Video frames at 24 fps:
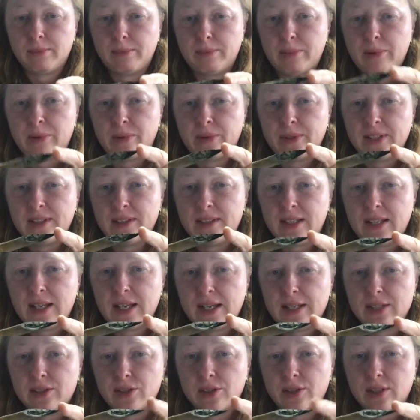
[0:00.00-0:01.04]
pointy
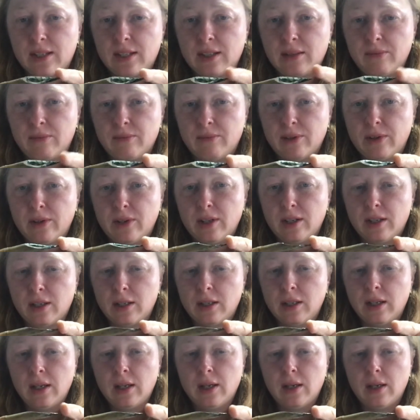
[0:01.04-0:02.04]
edge can work